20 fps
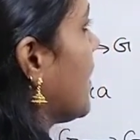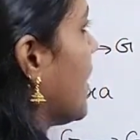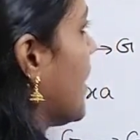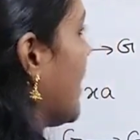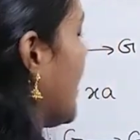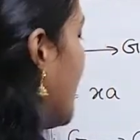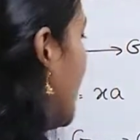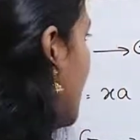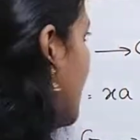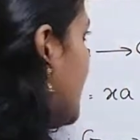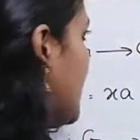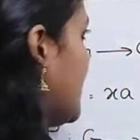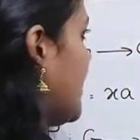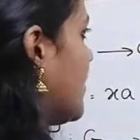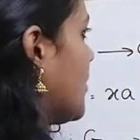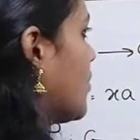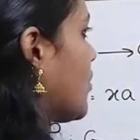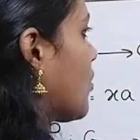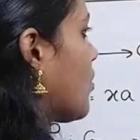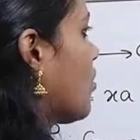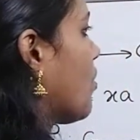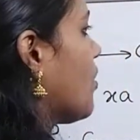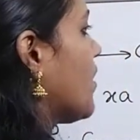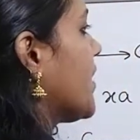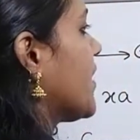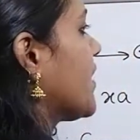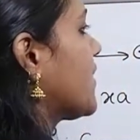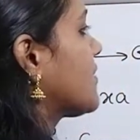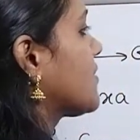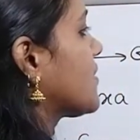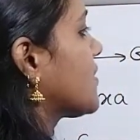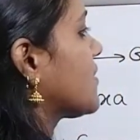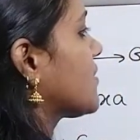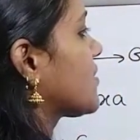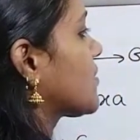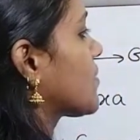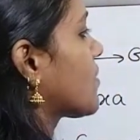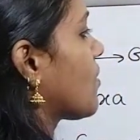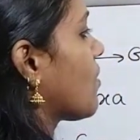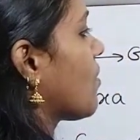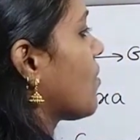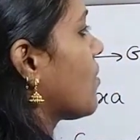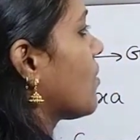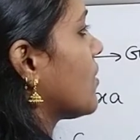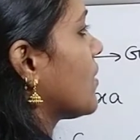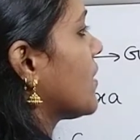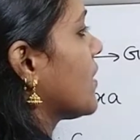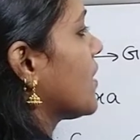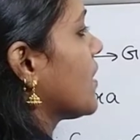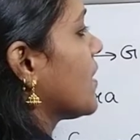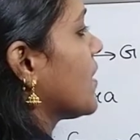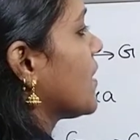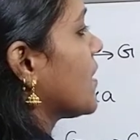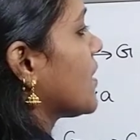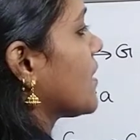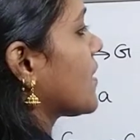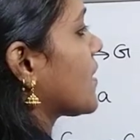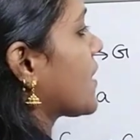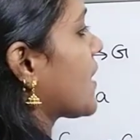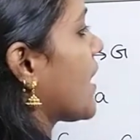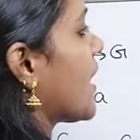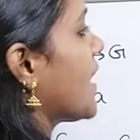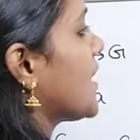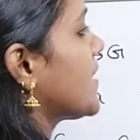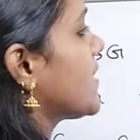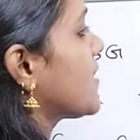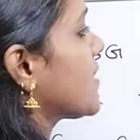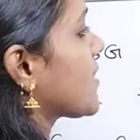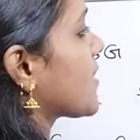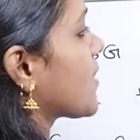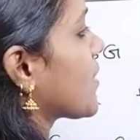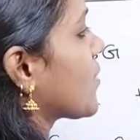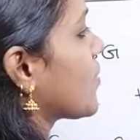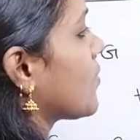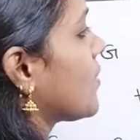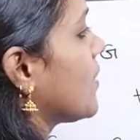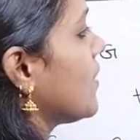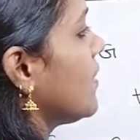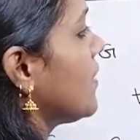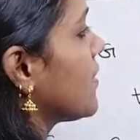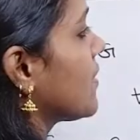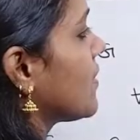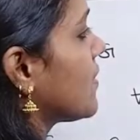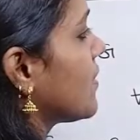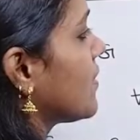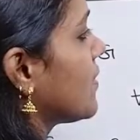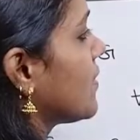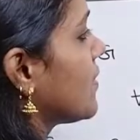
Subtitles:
And rho x is called right regular